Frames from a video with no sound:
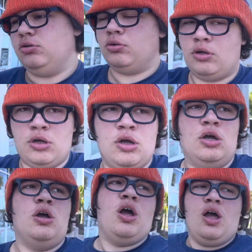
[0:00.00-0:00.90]

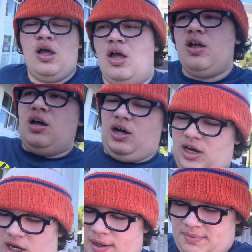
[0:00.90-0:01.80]

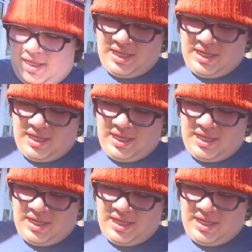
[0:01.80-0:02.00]
Um,